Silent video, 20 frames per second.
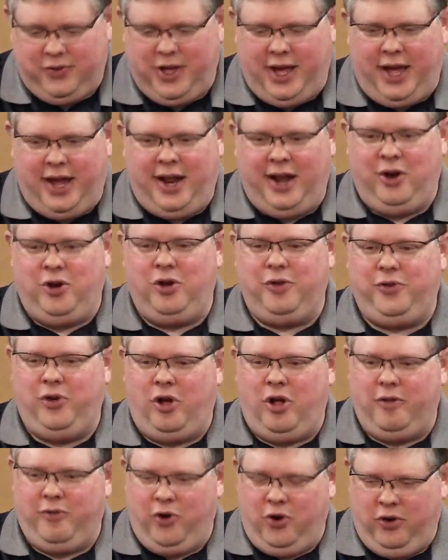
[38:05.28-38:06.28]
that, I don't know if you
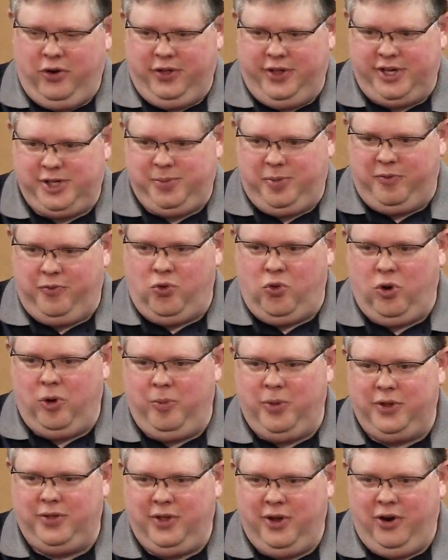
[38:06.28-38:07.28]
all have heard of this before,
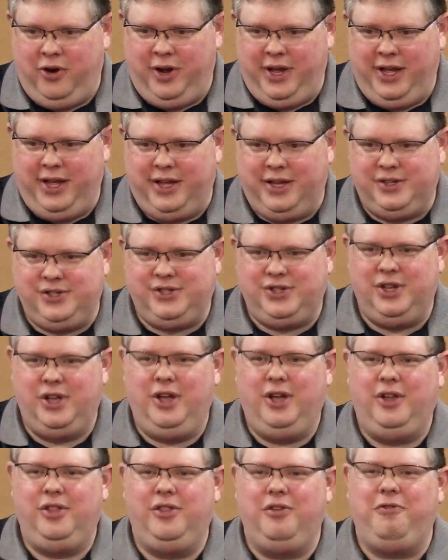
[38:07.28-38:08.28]
but there is
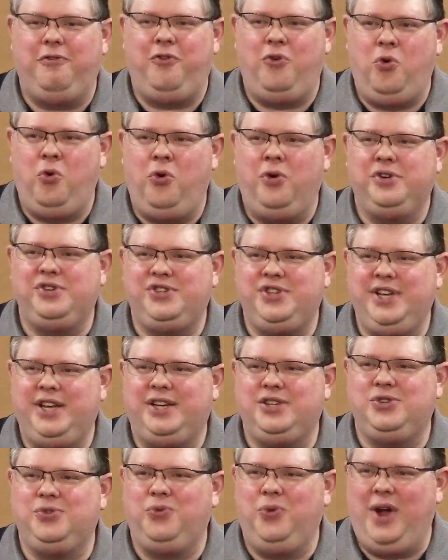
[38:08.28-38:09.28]
the
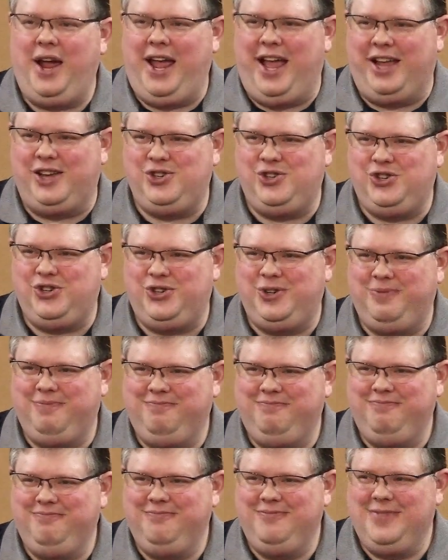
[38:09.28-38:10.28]
4-6 Ranch
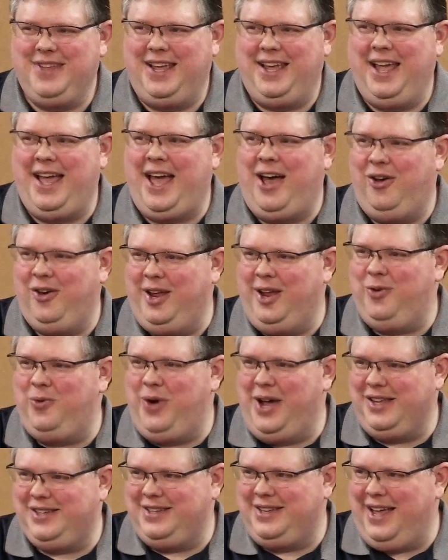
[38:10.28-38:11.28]
out in
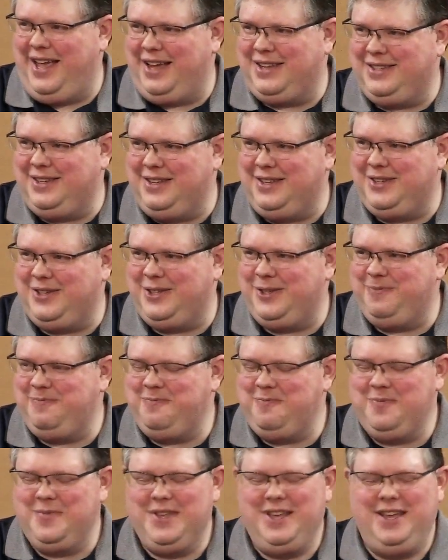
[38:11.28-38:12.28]
West Texas.
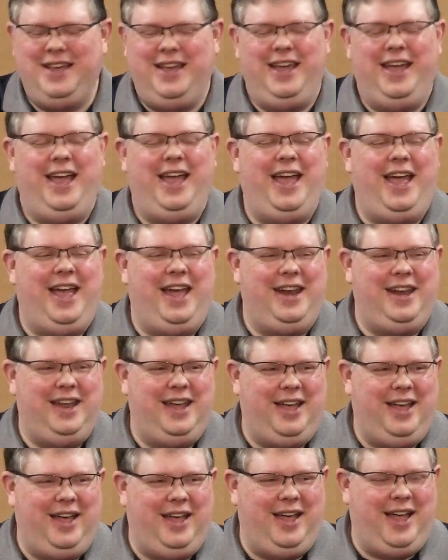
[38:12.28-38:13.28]
And
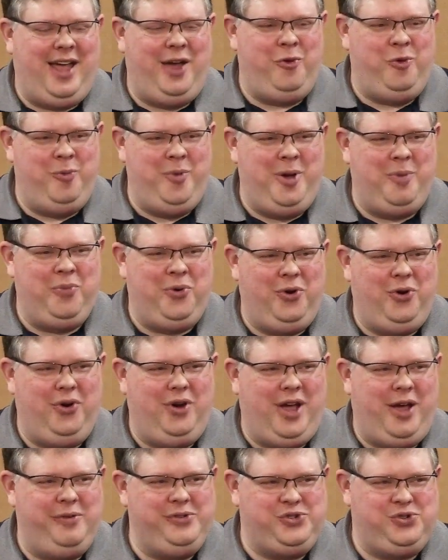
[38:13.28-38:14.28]
I remember
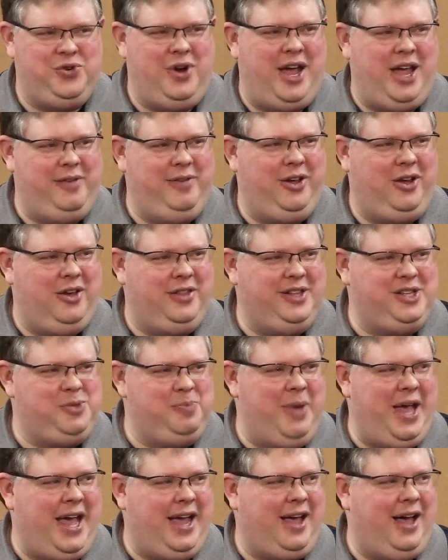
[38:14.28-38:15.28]
I was driving on this
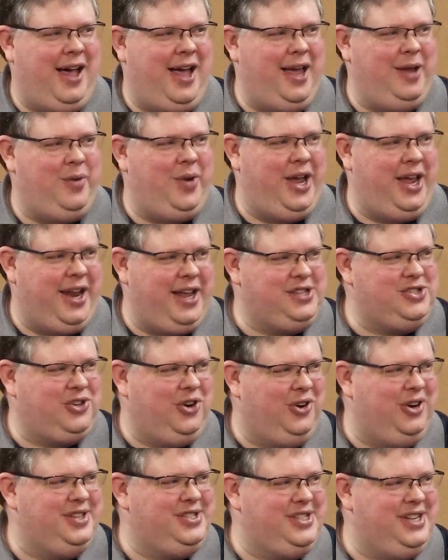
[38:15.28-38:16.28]
back highway, and I
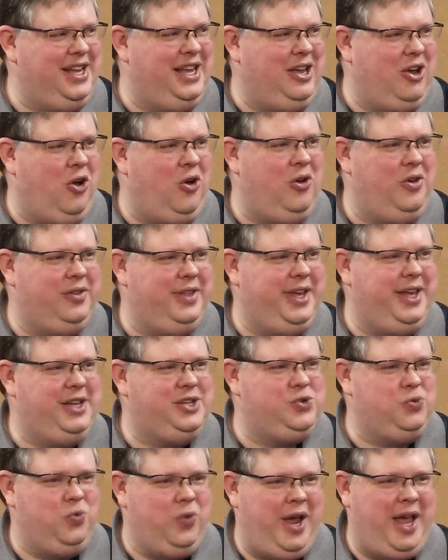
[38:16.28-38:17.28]
started seeing all
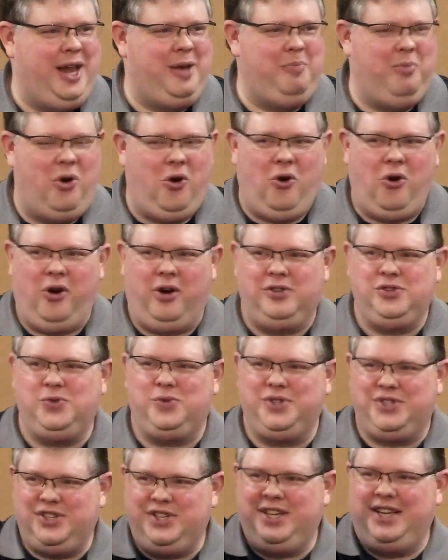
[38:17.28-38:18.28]
these red barns with
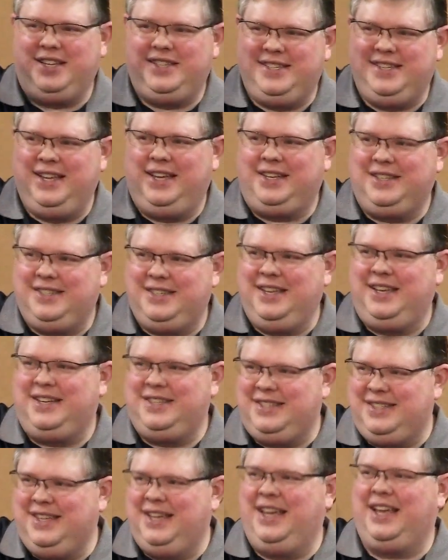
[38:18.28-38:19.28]

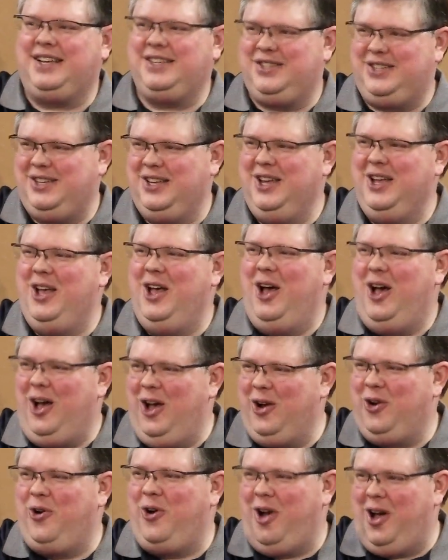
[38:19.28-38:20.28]
6666
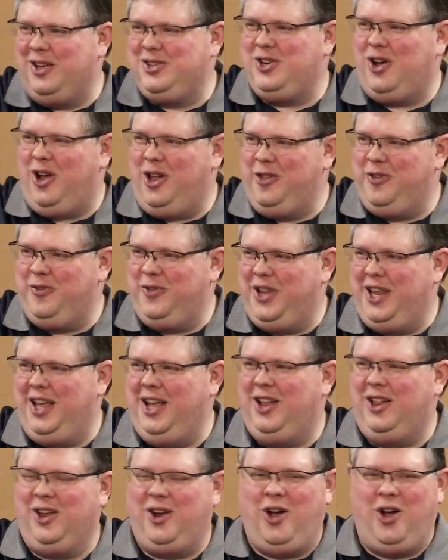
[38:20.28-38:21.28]
across all of the
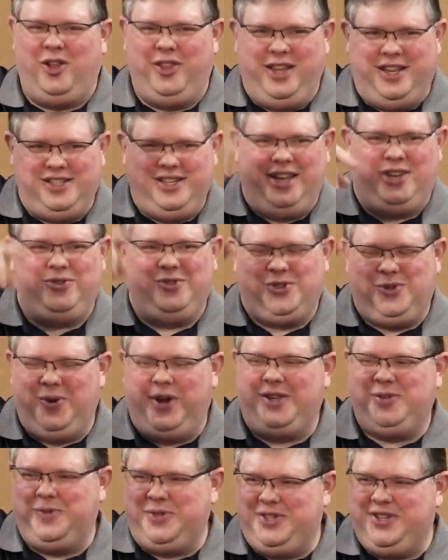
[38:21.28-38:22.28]
deal, and all these
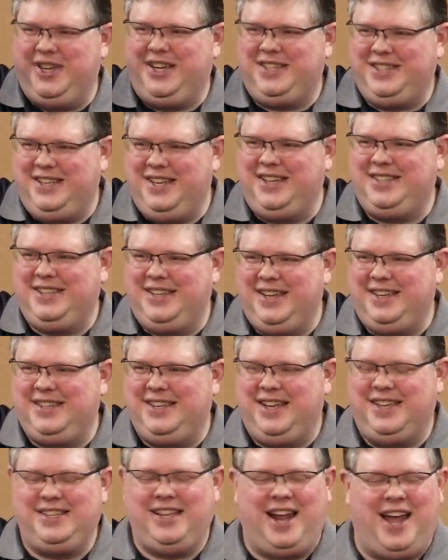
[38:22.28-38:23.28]
entranceways with
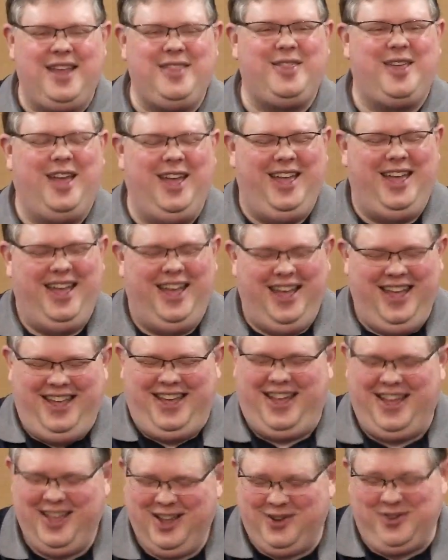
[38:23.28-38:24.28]
6666. And
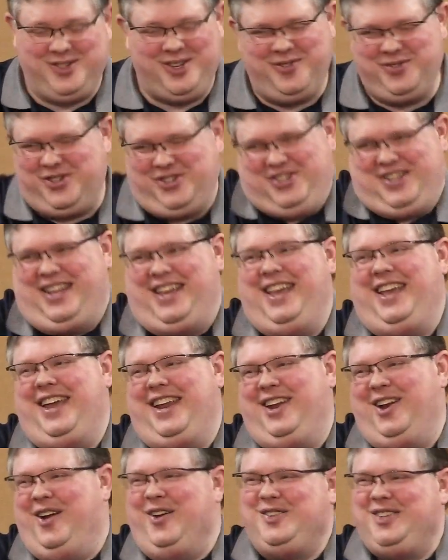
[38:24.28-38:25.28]
of course, I was just a
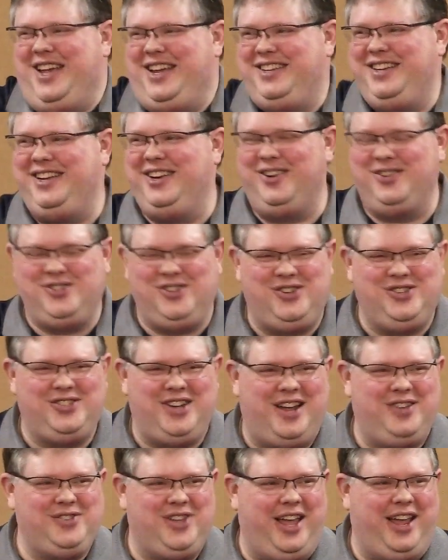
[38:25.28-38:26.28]
kid, I was 18 years old, and
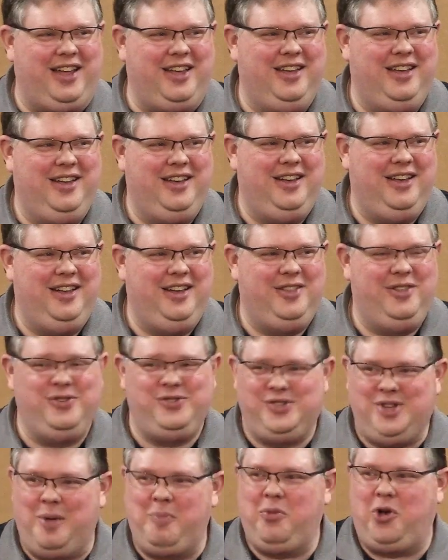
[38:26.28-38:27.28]
I was like,
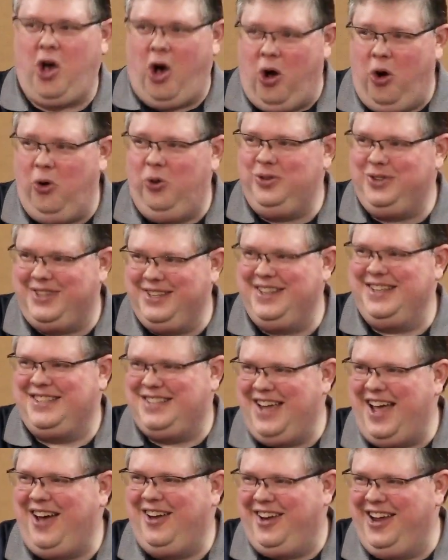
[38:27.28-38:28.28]
there's some cult that's
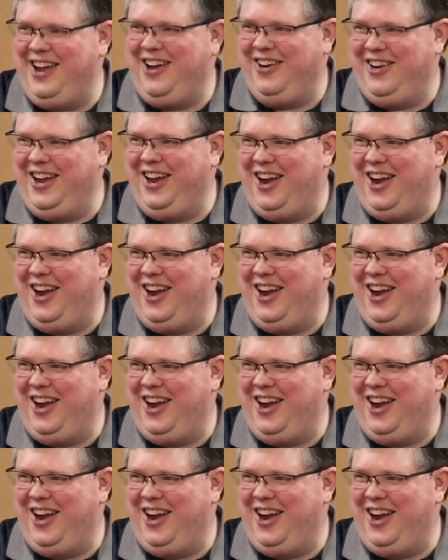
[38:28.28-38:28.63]
out here,